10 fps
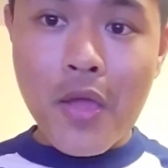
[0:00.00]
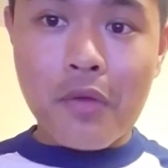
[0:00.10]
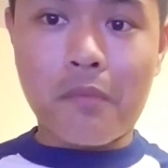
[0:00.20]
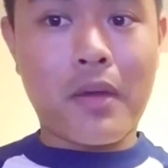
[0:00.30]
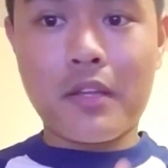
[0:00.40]

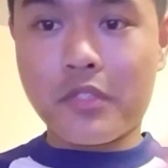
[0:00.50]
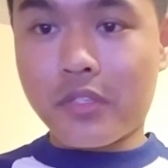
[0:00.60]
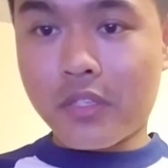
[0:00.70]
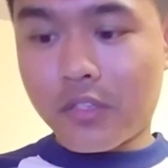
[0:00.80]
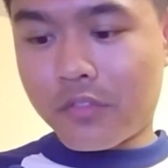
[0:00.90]
reminds
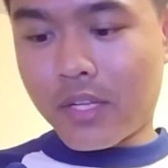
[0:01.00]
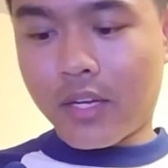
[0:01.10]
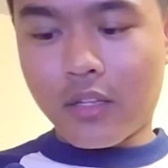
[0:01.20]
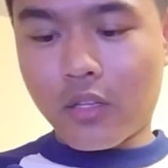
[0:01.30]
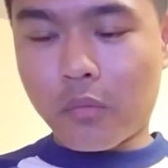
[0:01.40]
me of like
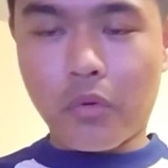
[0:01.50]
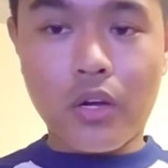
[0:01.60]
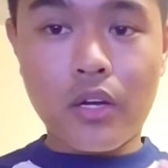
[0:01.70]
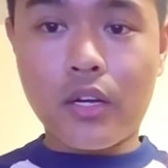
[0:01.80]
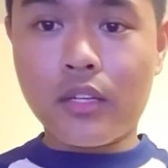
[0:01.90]
a
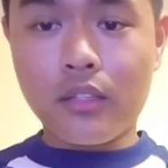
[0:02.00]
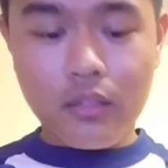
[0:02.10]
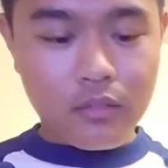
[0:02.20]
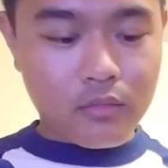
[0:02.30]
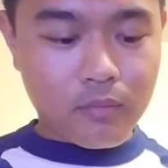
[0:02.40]
LeBron,
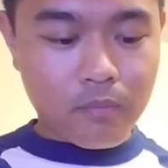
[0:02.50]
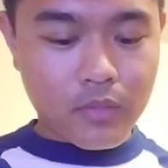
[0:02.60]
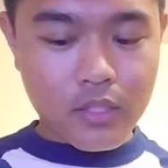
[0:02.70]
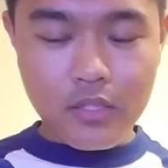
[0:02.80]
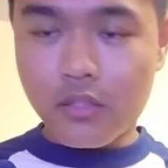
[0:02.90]

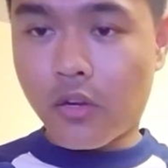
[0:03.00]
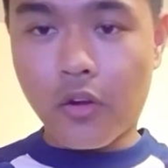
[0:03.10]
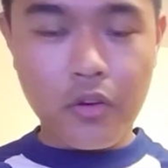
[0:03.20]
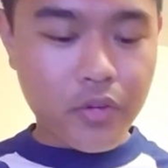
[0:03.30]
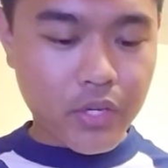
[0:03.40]

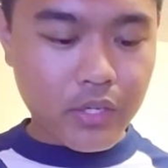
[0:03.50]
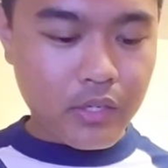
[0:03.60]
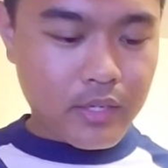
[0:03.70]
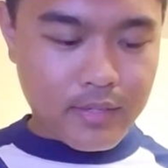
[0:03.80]
Curry,